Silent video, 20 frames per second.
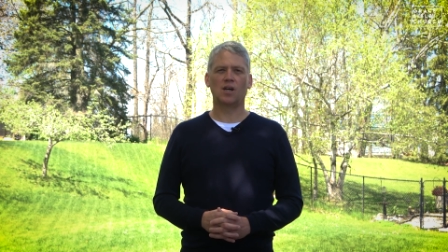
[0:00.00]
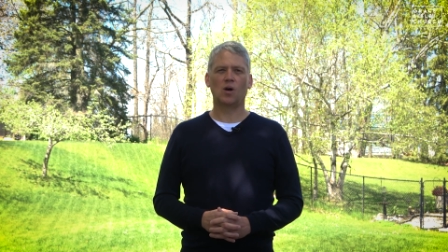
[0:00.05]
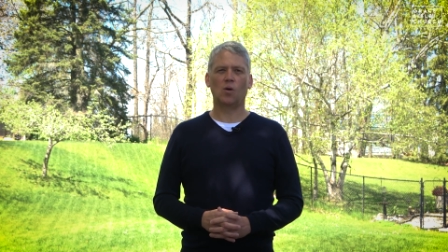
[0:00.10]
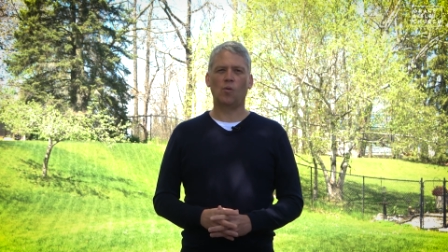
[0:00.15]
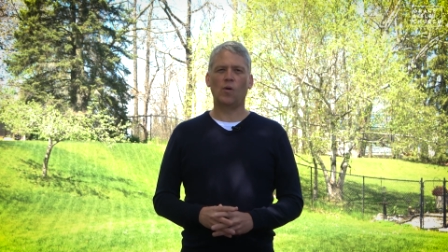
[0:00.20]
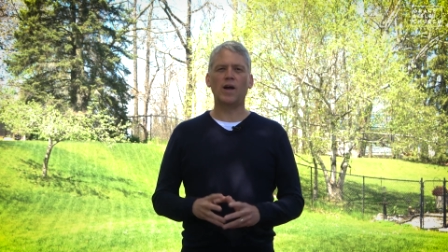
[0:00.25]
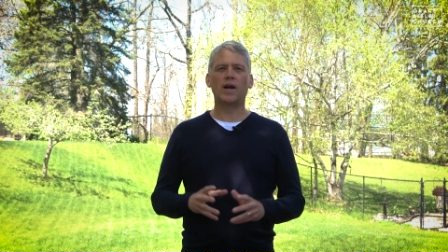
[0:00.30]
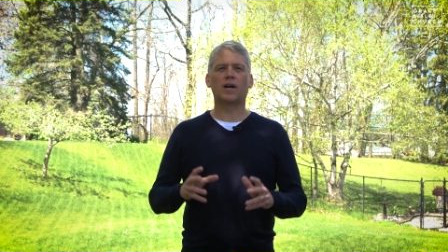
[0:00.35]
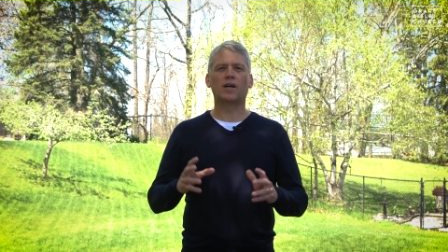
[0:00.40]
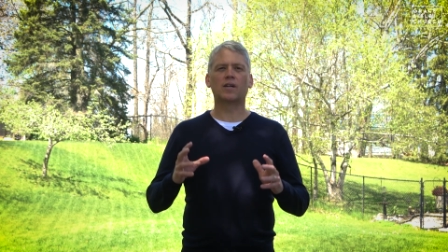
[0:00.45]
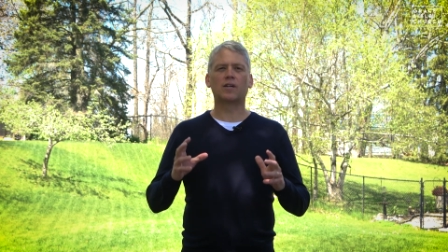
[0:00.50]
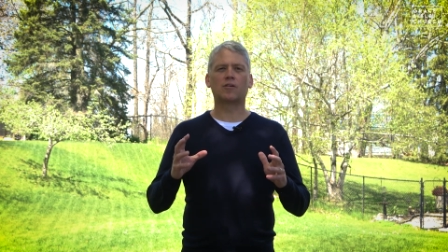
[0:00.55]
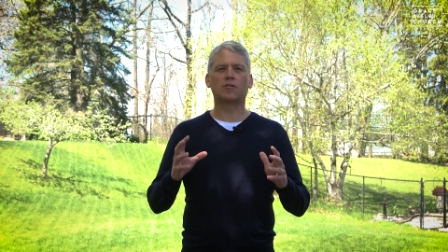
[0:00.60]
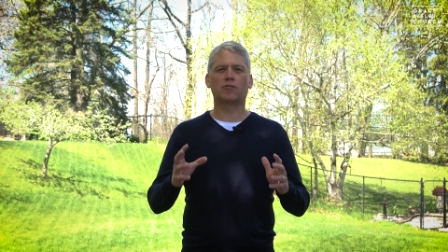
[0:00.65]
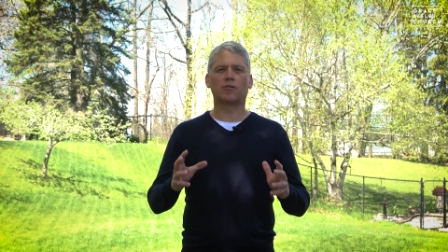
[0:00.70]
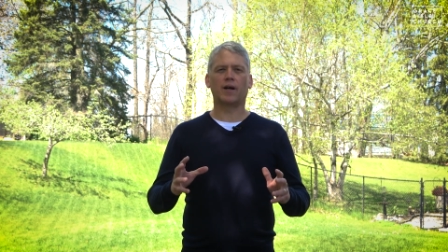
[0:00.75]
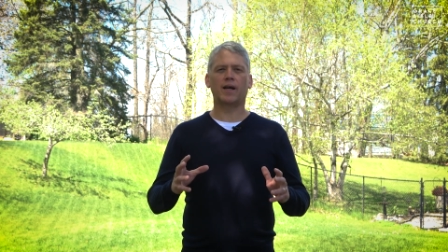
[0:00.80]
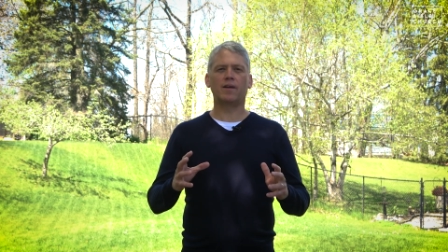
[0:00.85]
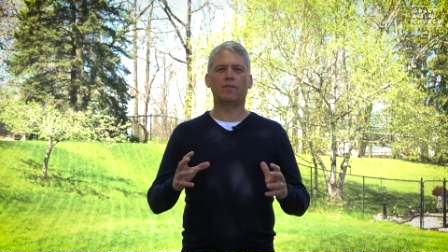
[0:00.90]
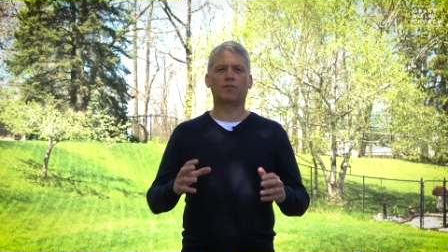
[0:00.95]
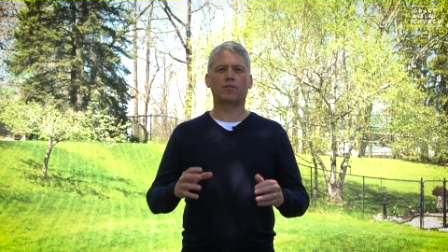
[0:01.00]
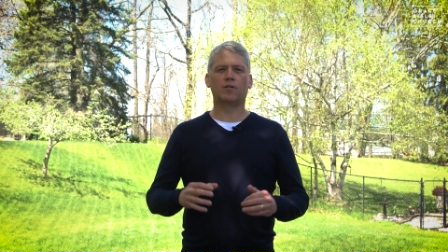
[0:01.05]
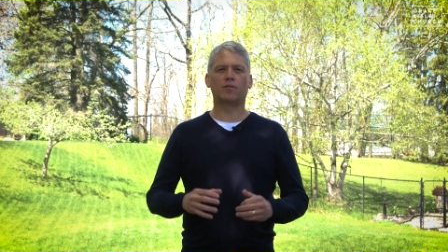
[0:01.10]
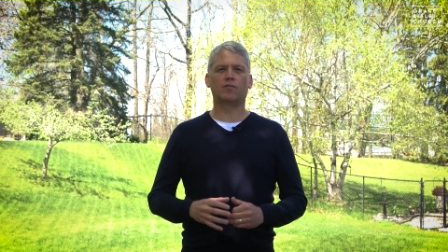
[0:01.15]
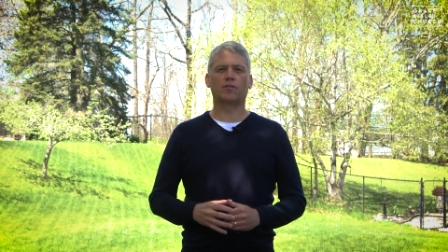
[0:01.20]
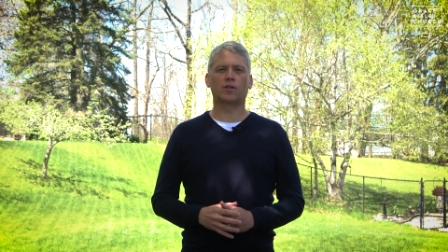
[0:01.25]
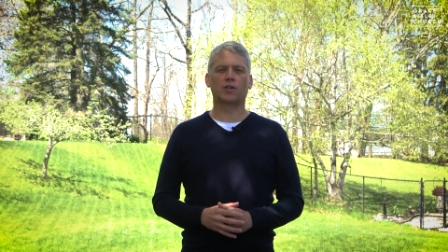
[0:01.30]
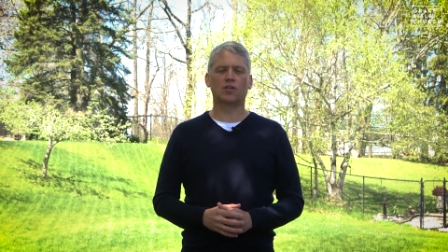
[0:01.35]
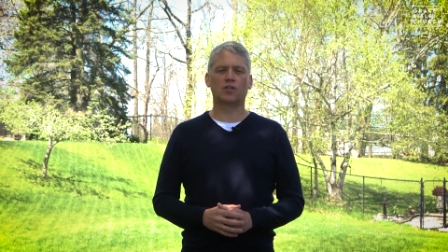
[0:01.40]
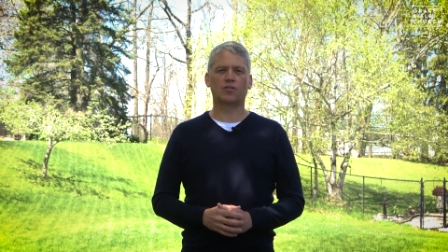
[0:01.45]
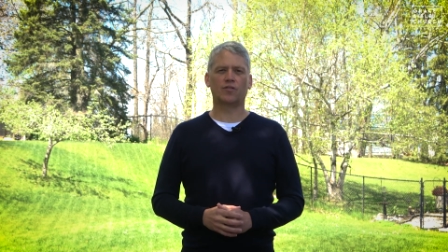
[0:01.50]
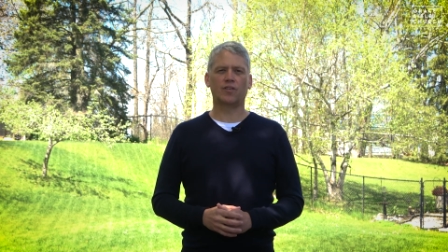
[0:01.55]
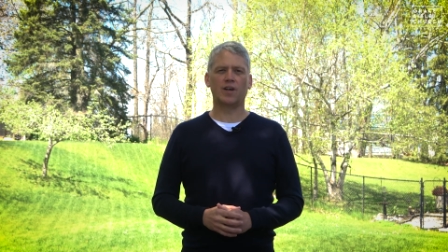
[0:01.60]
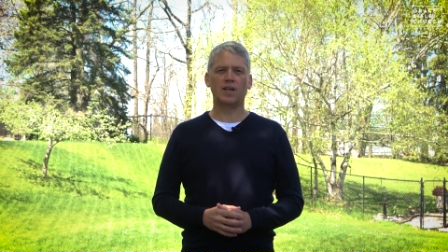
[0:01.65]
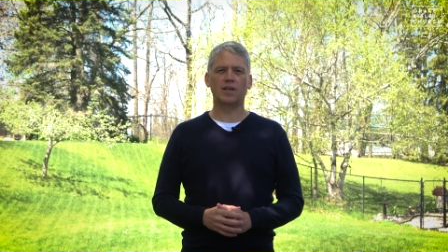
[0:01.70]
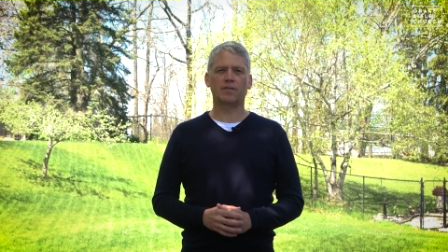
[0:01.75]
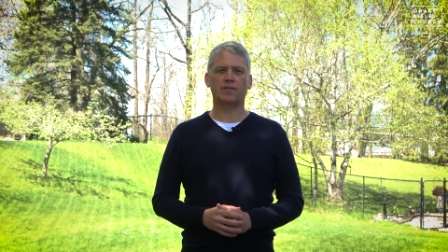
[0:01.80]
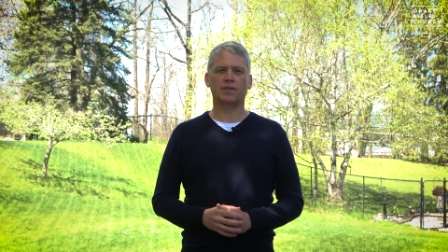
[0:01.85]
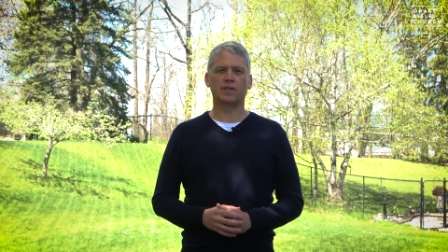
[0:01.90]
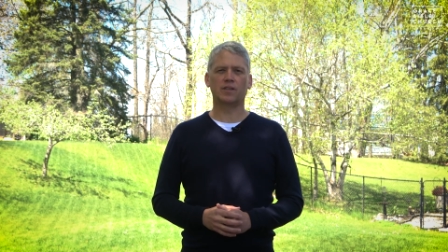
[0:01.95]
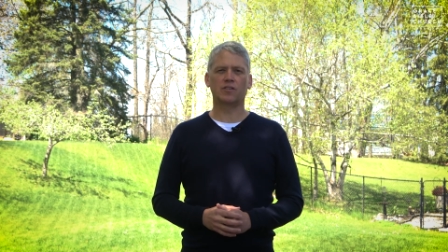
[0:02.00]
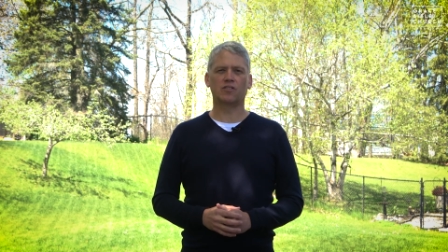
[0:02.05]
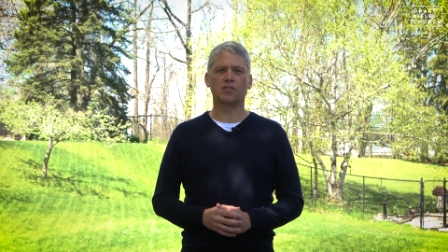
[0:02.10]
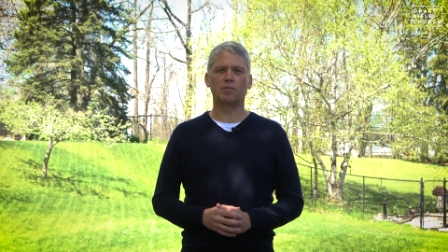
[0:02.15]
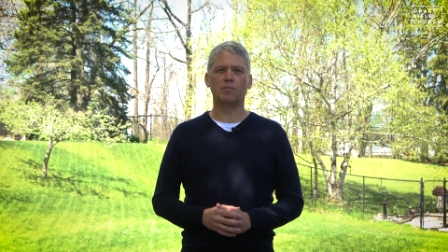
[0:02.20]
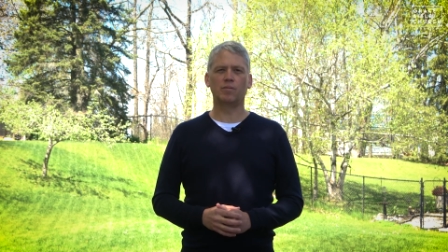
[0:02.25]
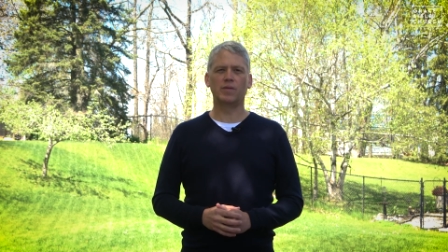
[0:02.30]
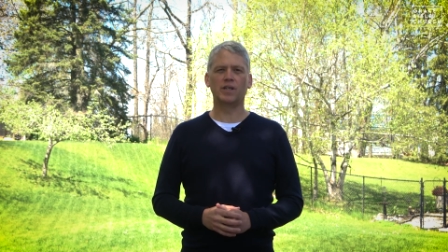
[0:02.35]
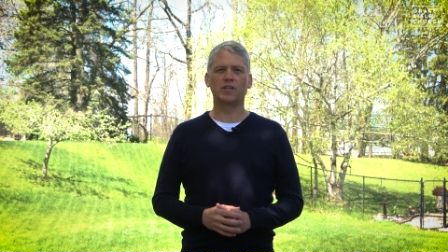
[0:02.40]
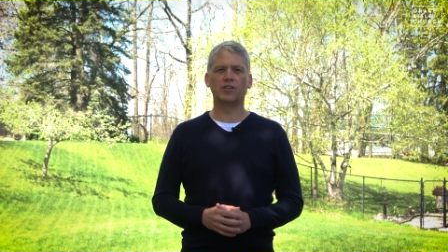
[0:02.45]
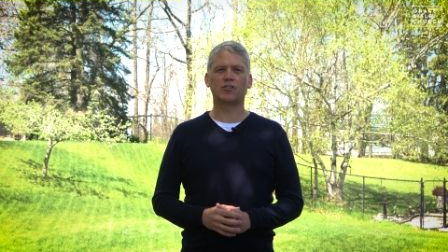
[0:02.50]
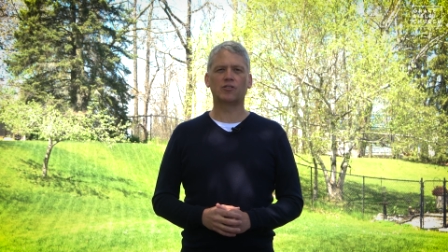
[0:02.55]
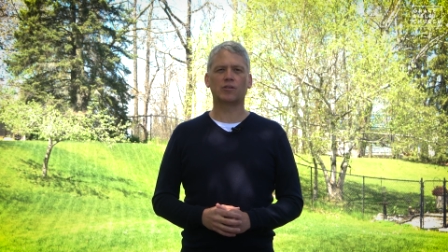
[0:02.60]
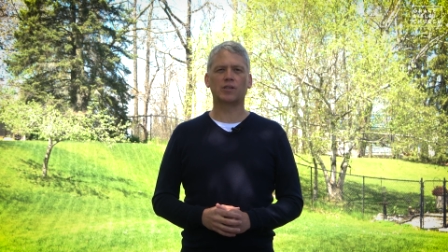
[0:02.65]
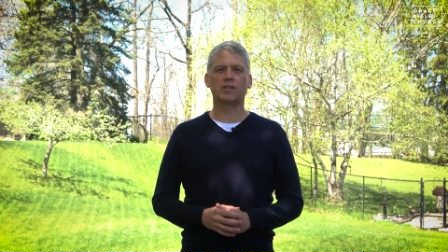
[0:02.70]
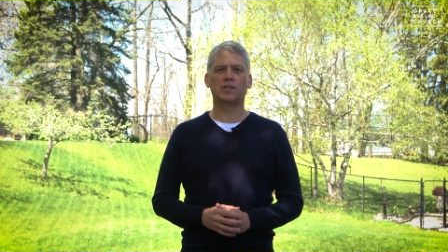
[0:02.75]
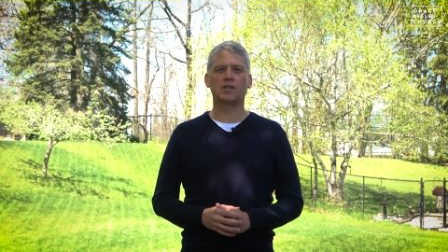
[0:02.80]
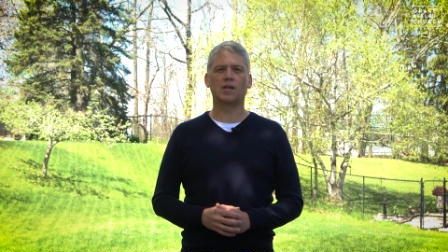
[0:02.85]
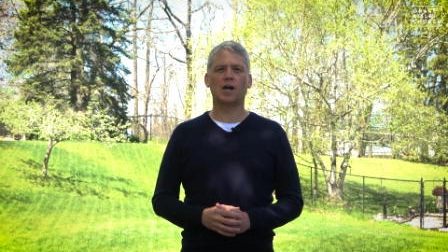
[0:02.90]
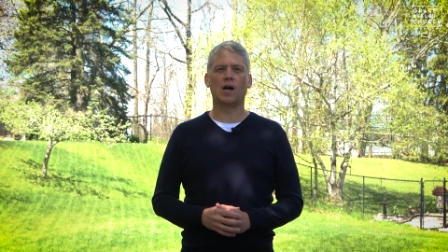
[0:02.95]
we are grateful for his faithfulness in ministry to